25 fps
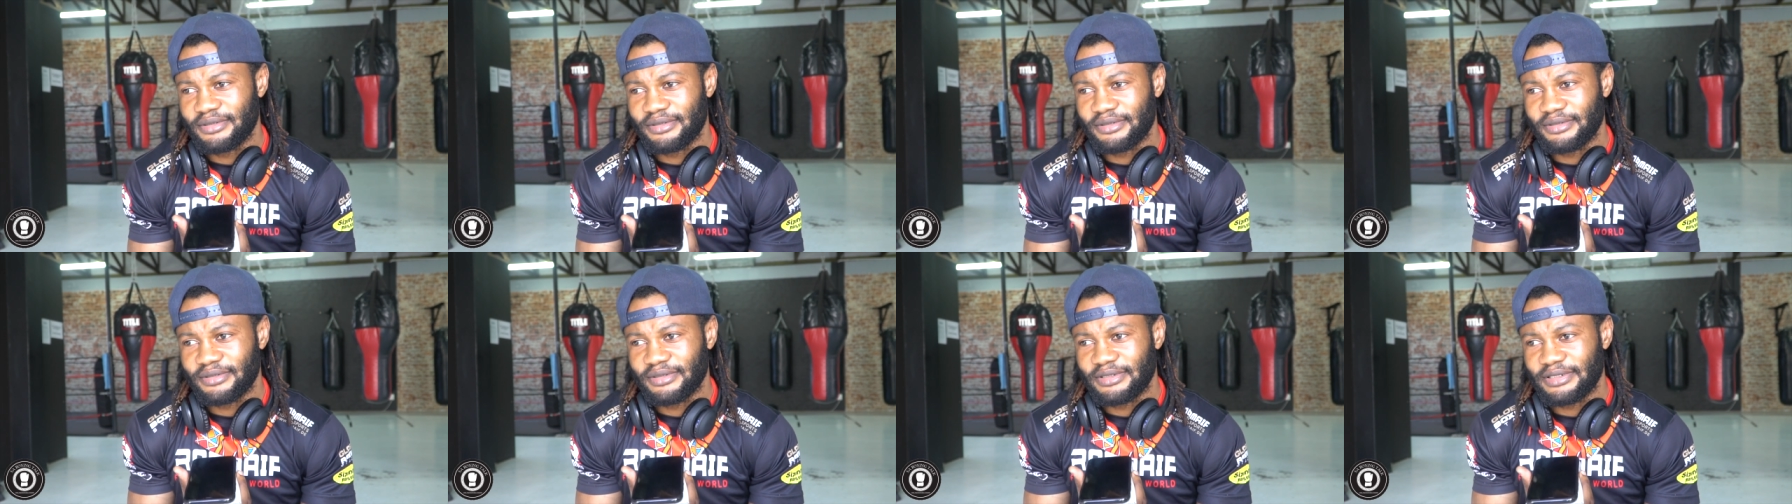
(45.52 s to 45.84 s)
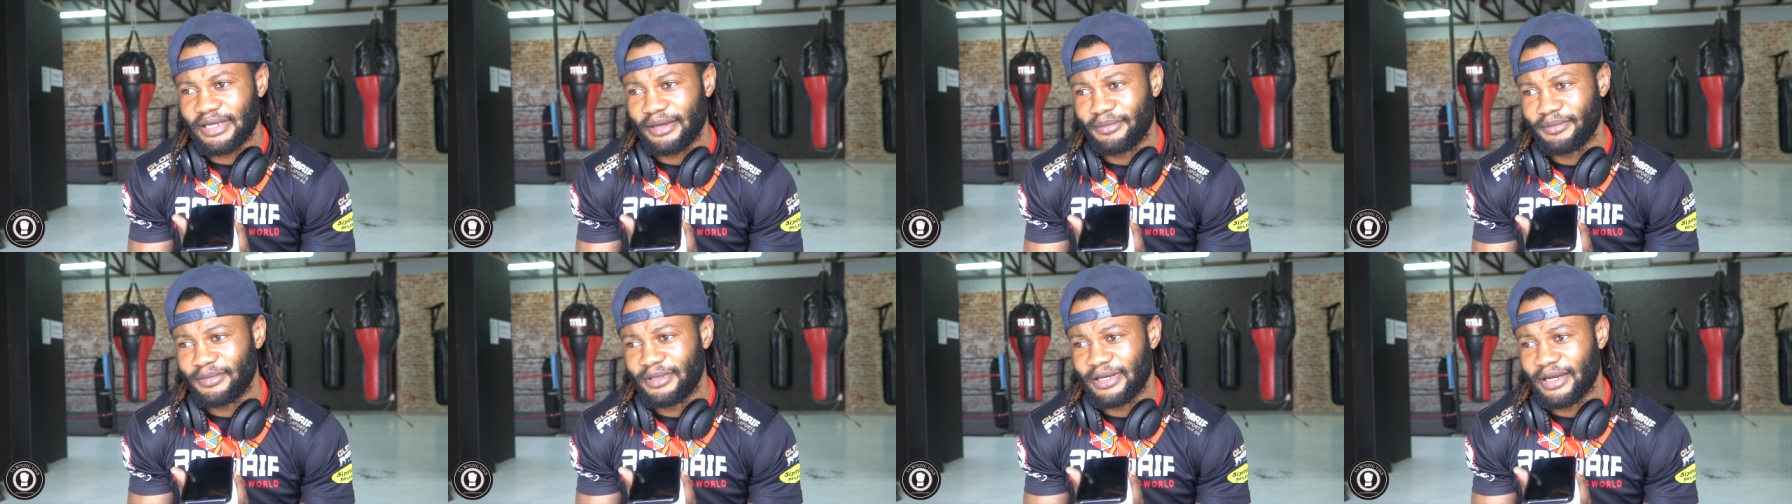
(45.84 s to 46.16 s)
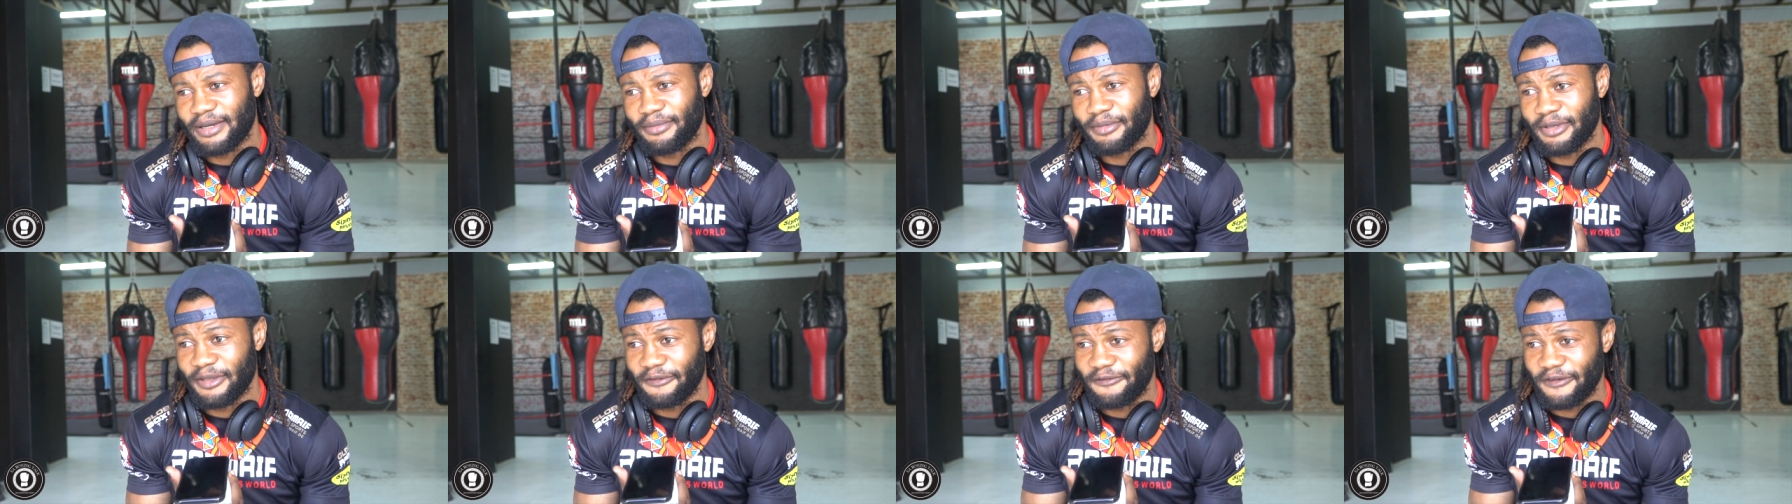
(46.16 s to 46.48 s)

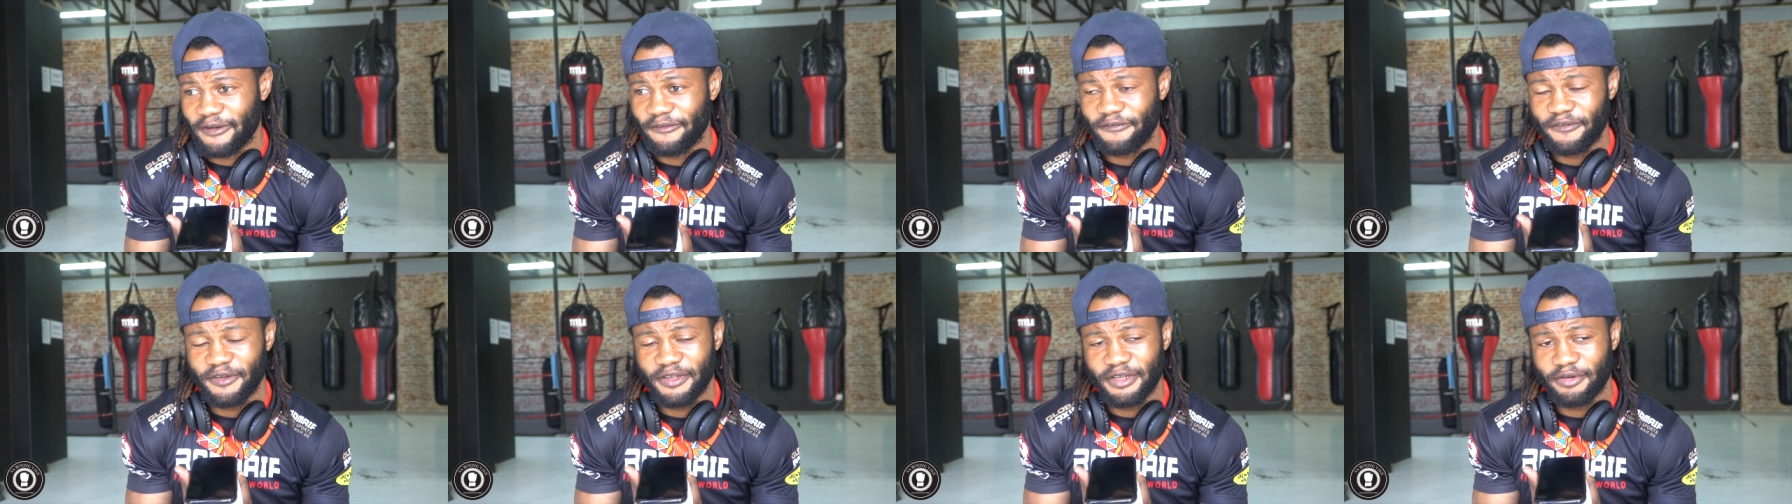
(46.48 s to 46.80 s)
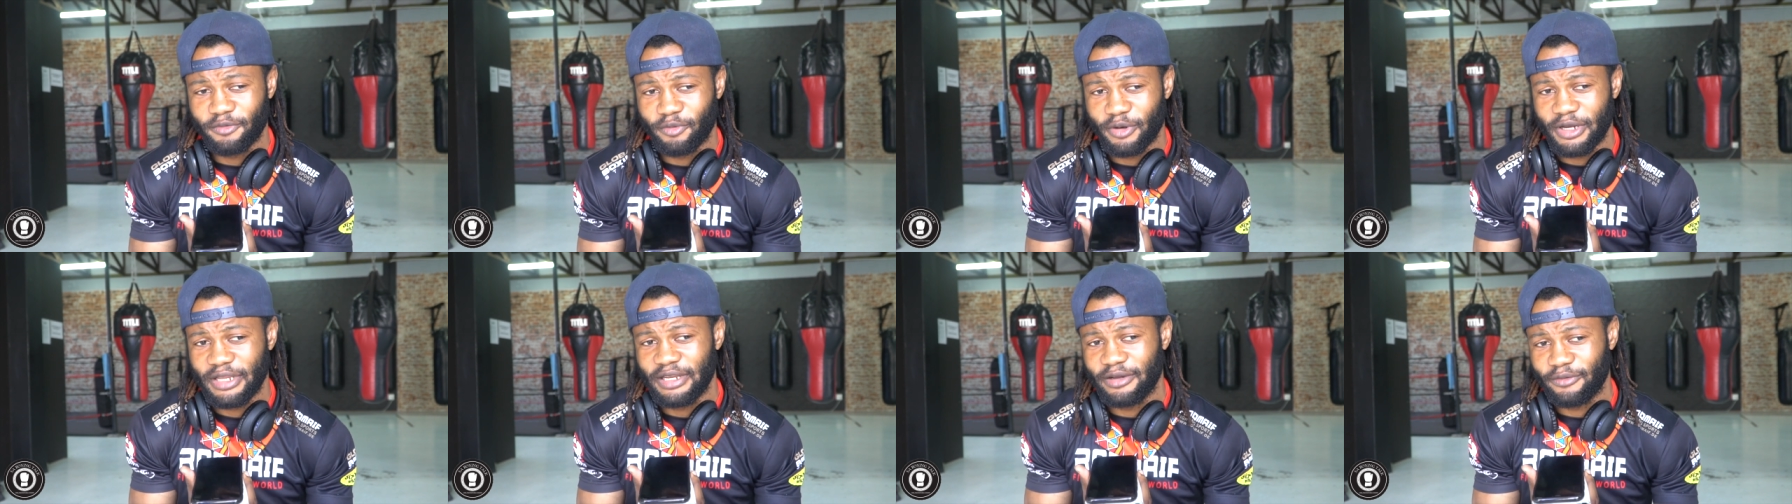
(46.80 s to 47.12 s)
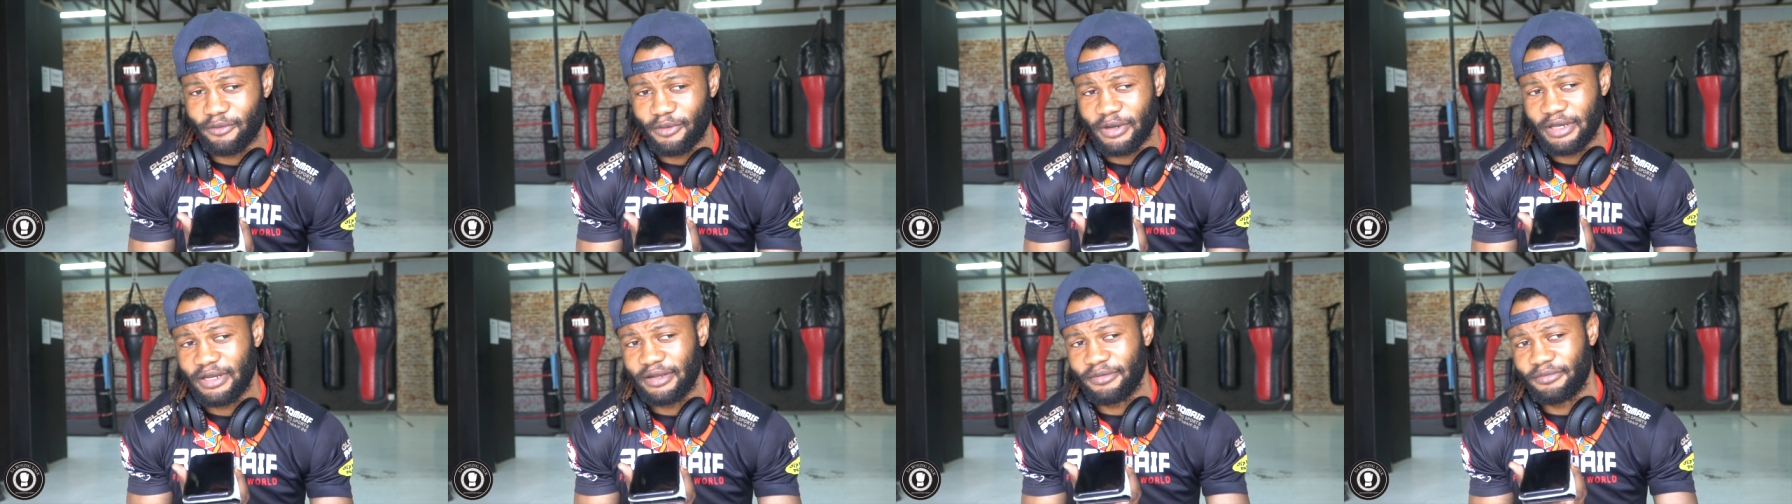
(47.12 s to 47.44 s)
sometime. If I finish,
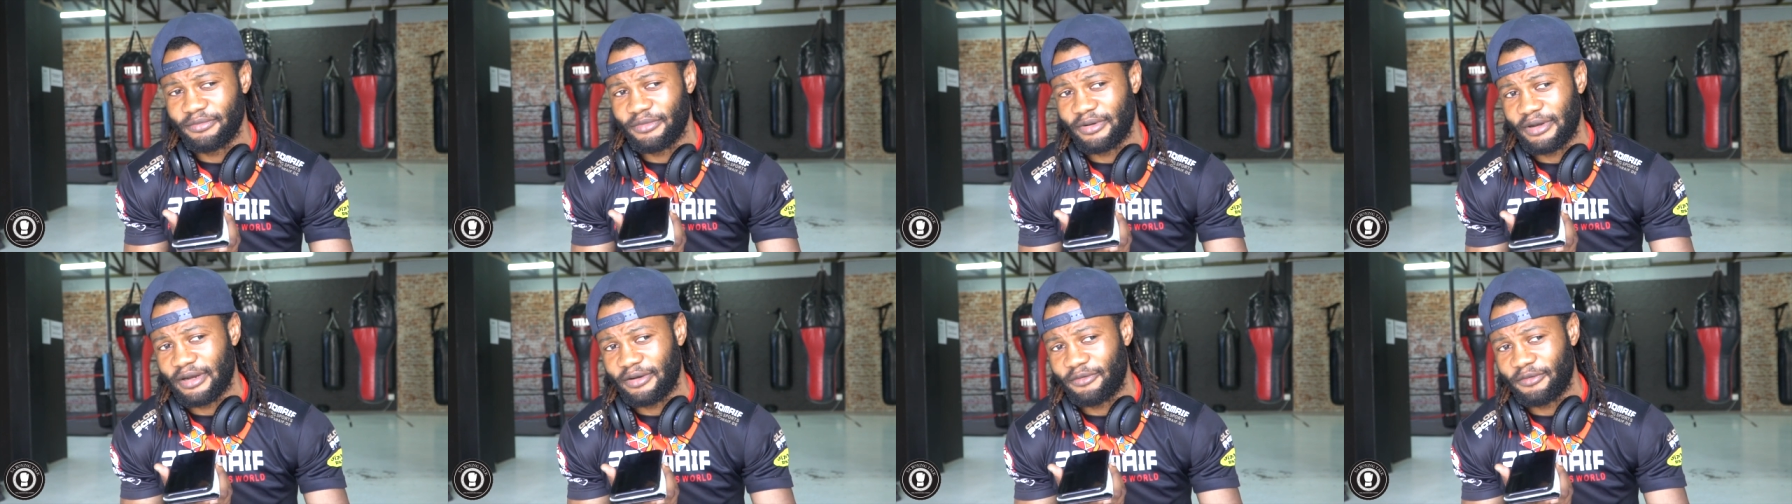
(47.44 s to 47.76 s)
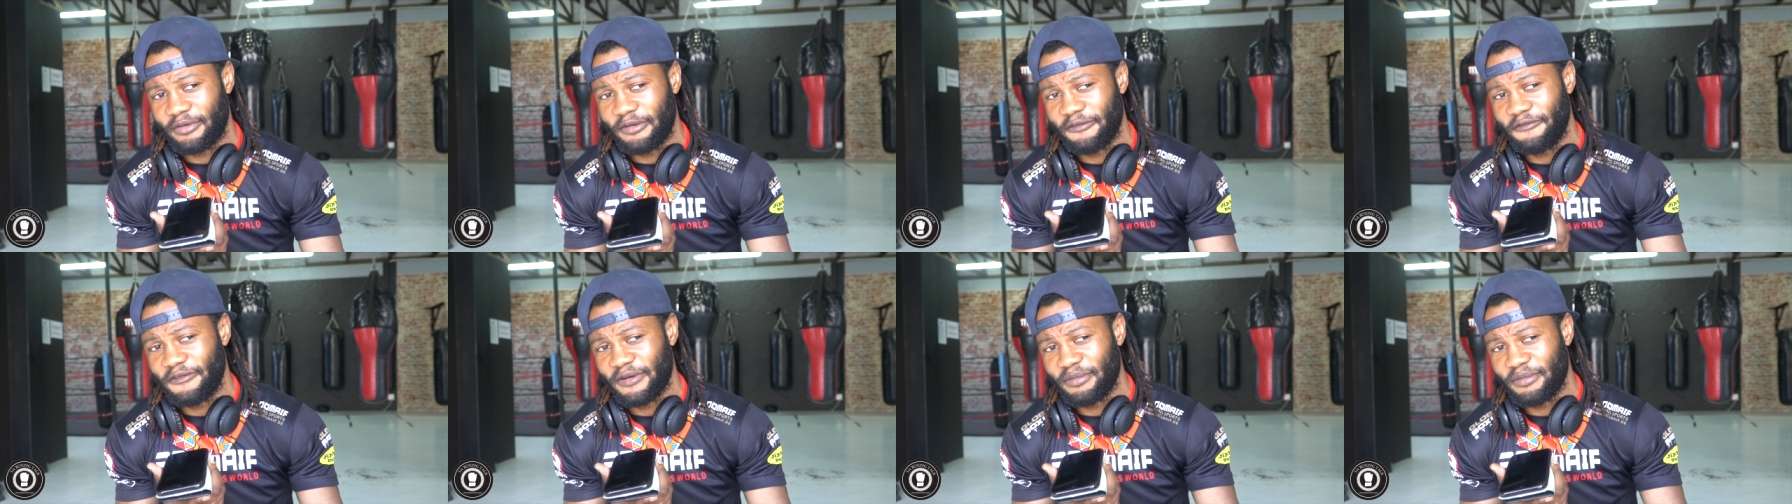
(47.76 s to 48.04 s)
if